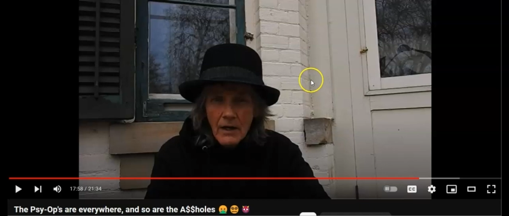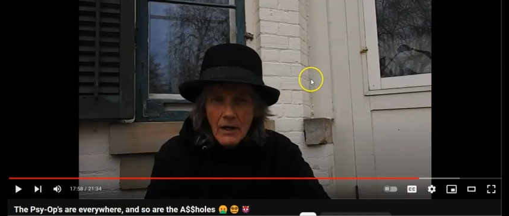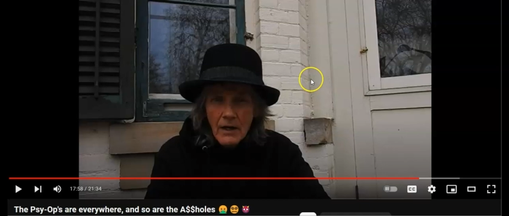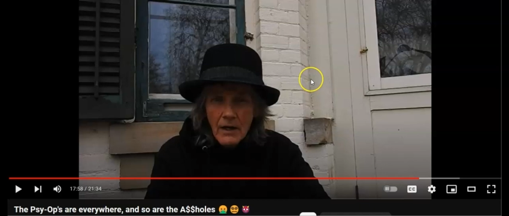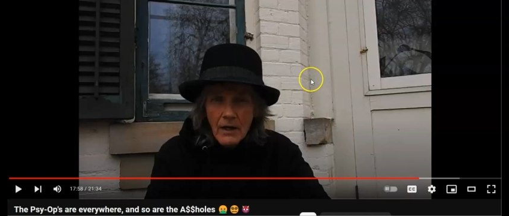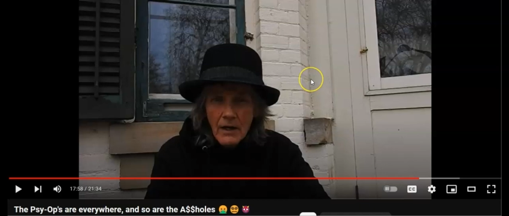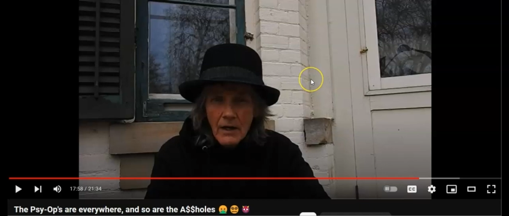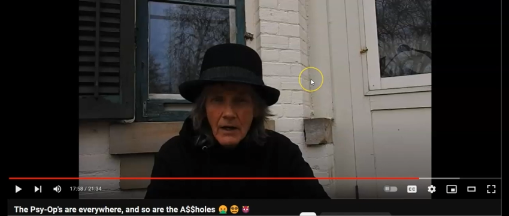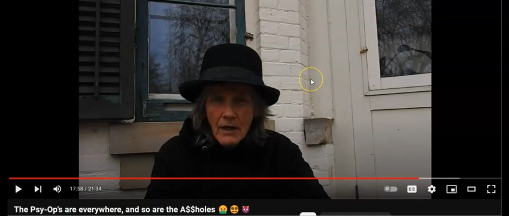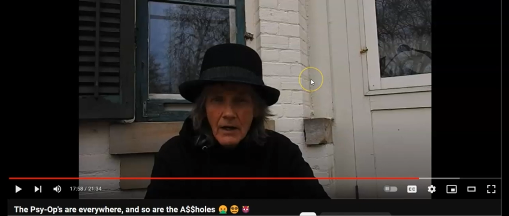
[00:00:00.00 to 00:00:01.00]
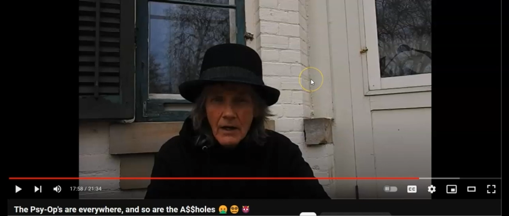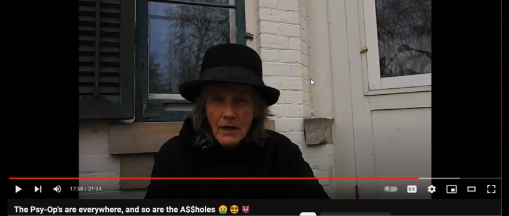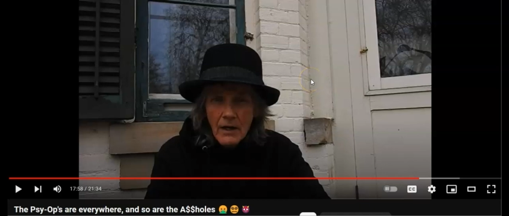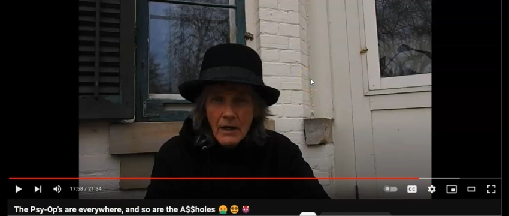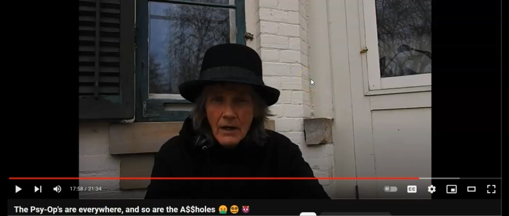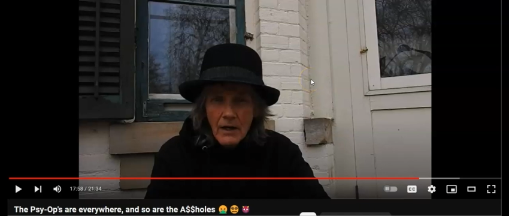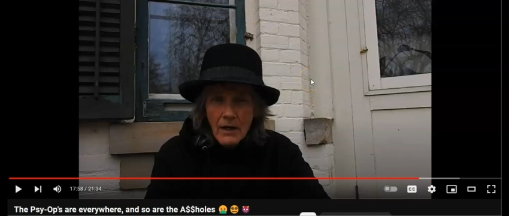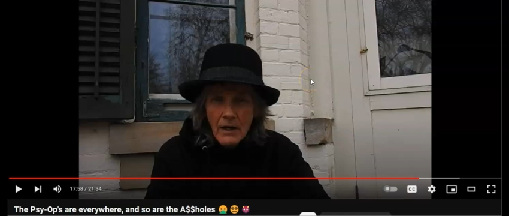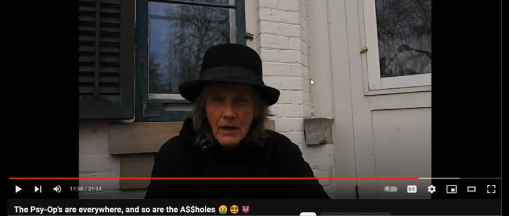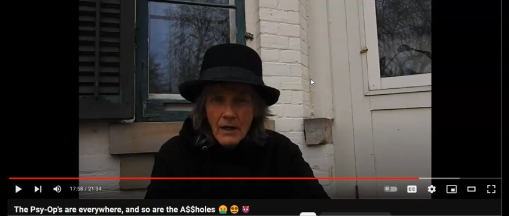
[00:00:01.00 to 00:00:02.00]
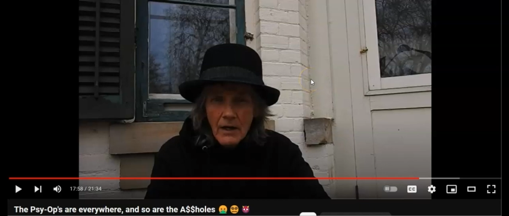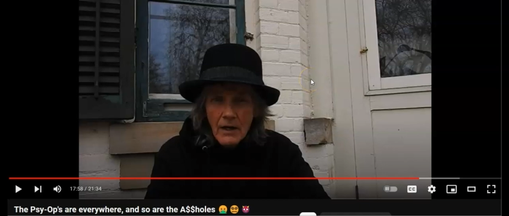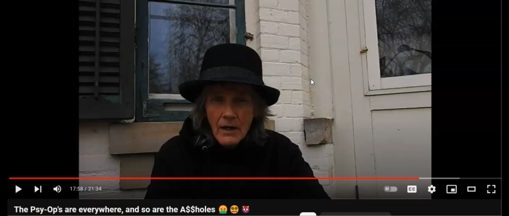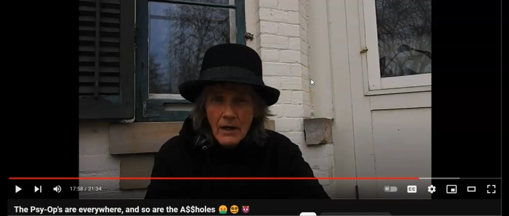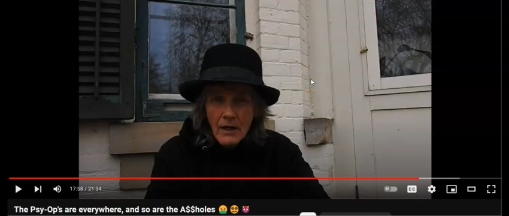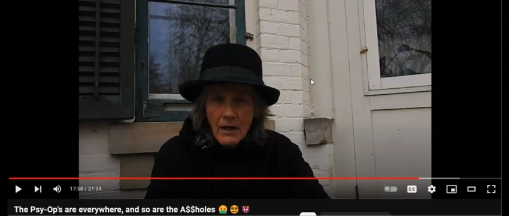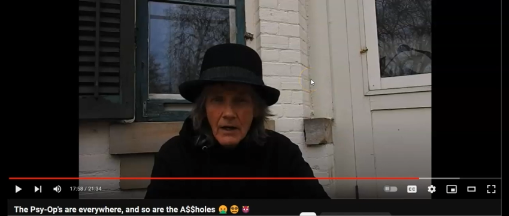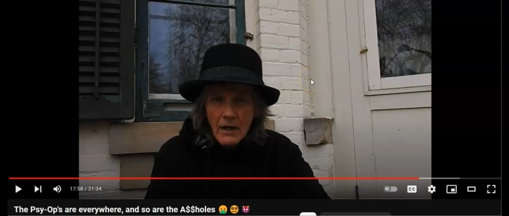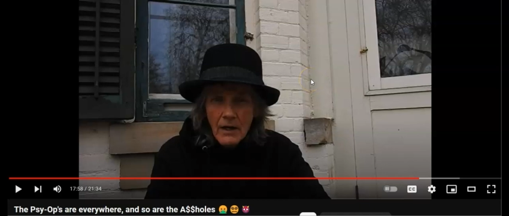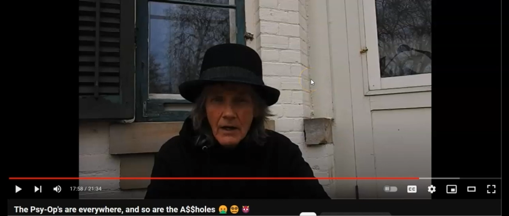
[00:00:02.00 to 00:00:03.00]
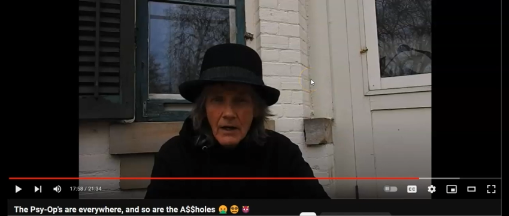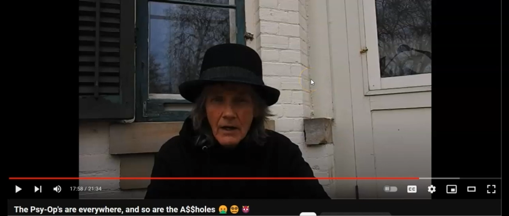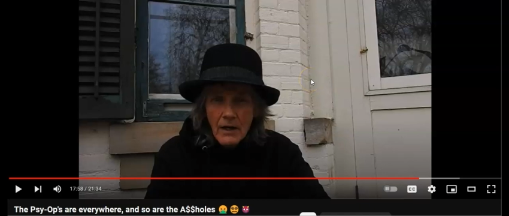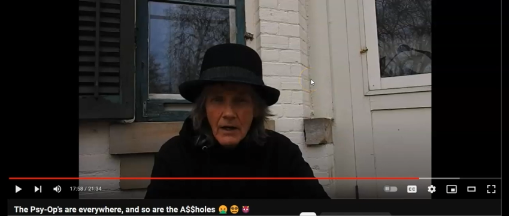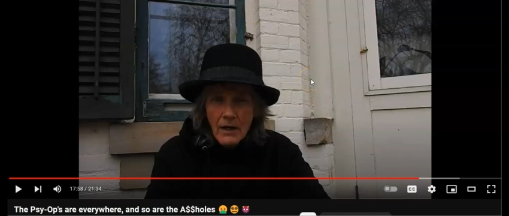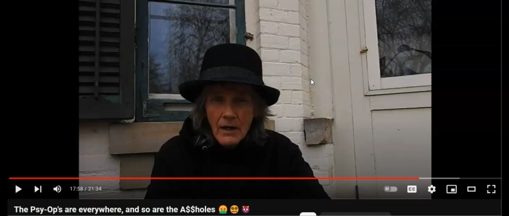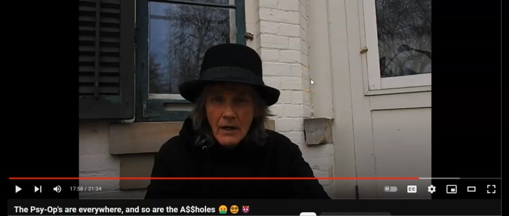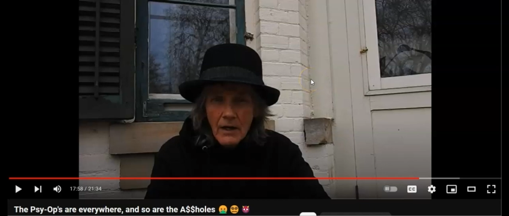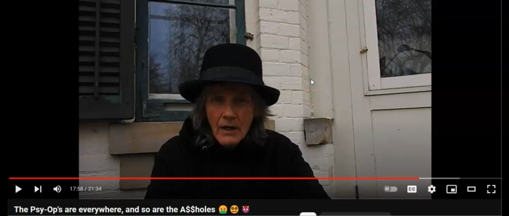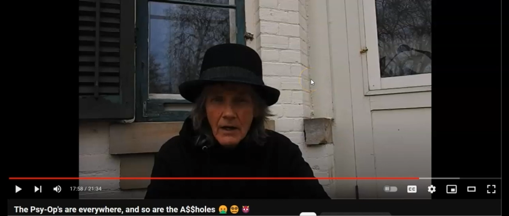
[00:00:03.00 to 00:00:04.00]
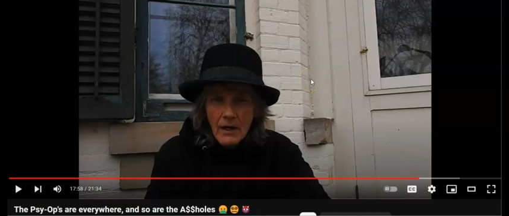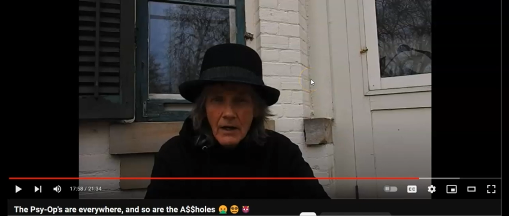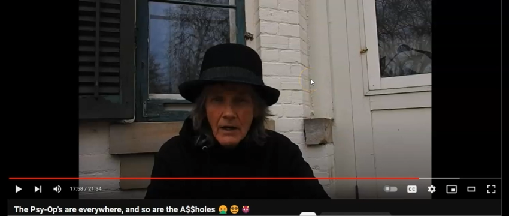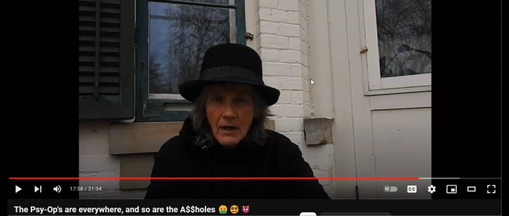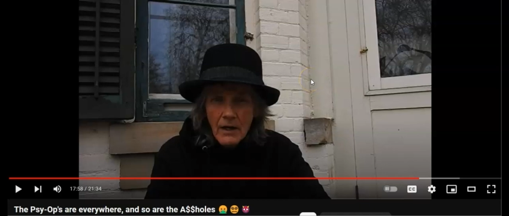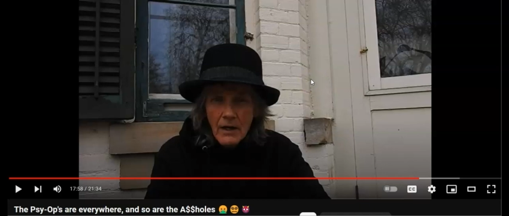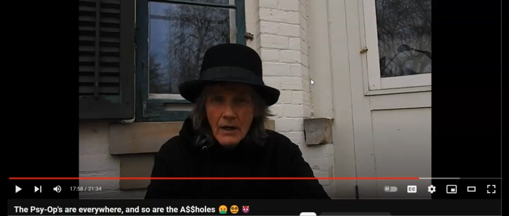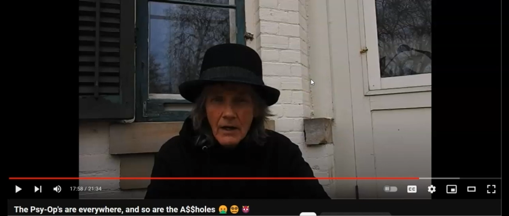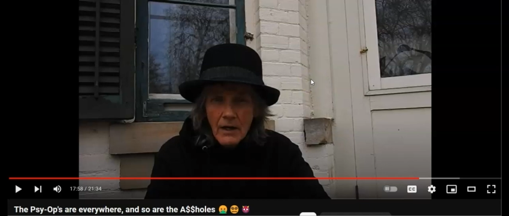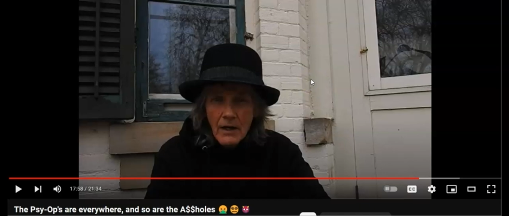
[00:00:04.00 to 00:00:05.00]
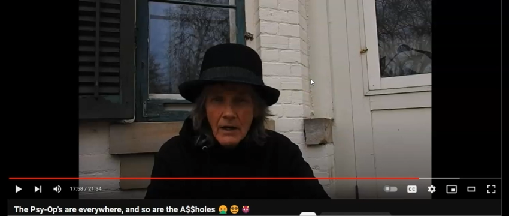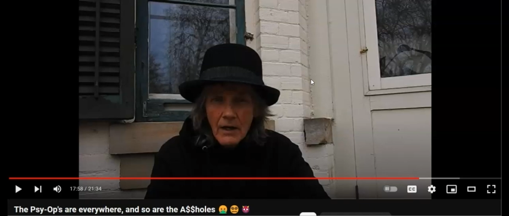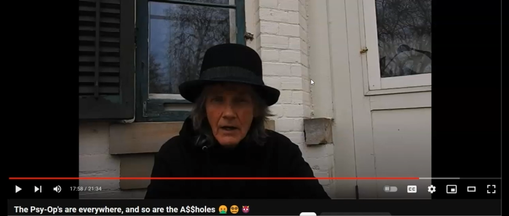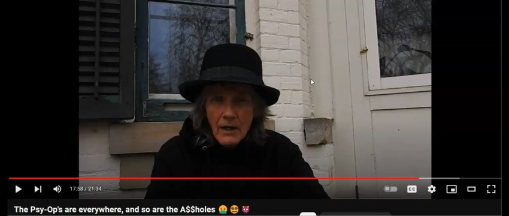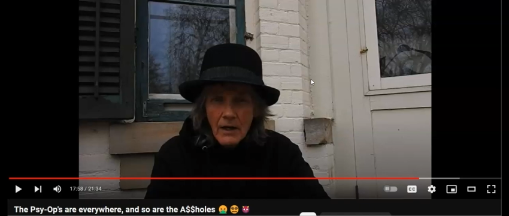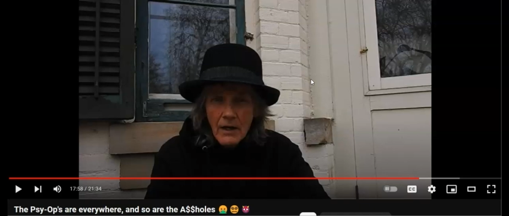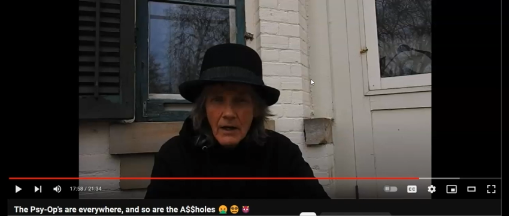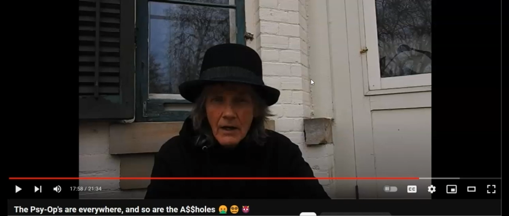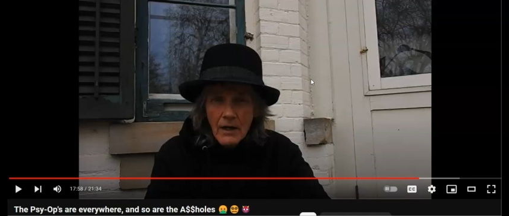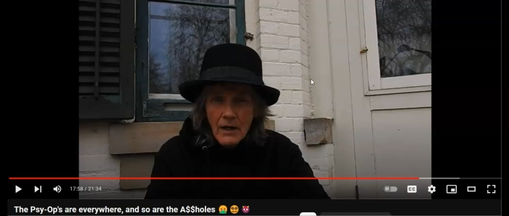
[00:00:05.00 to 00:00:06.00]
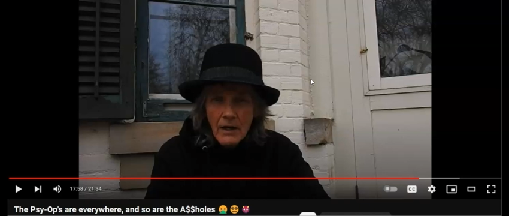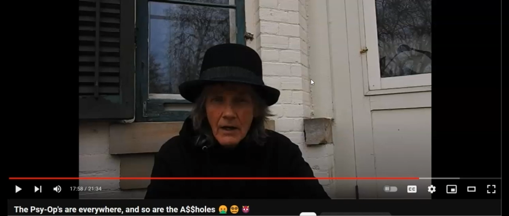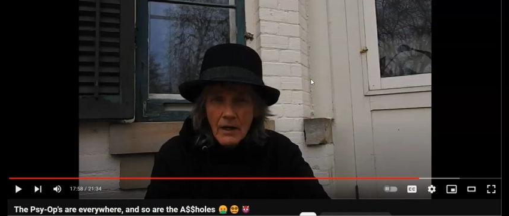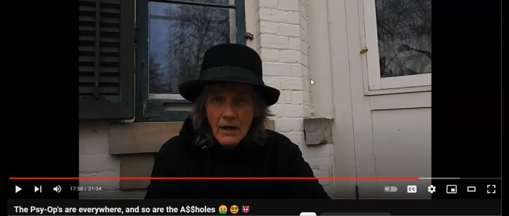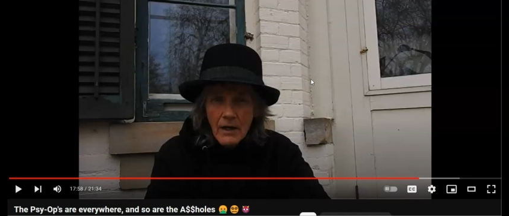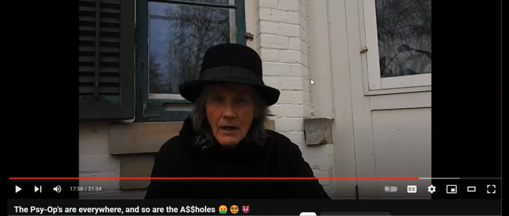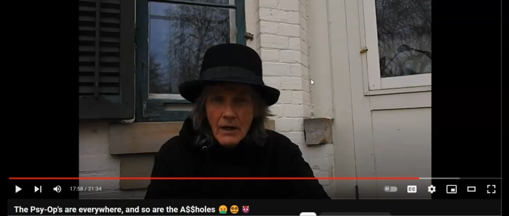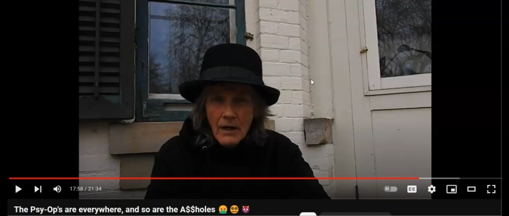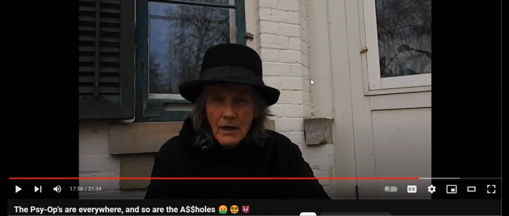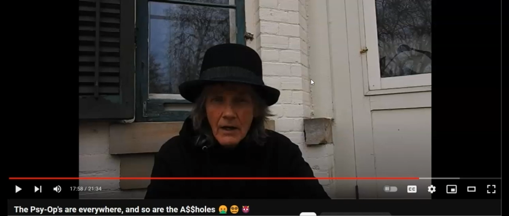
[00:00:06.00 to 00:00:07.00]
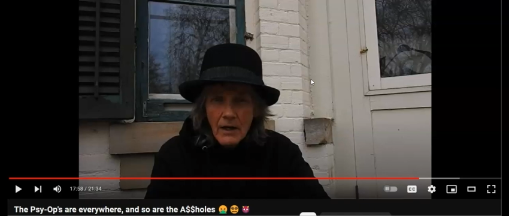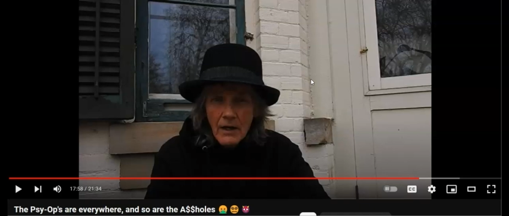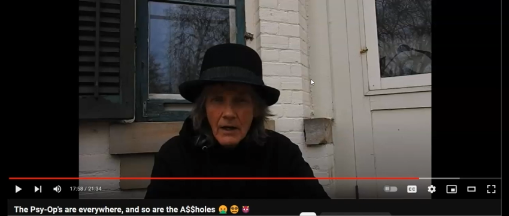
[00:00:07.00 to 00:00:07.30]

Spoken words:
Nobody speaks.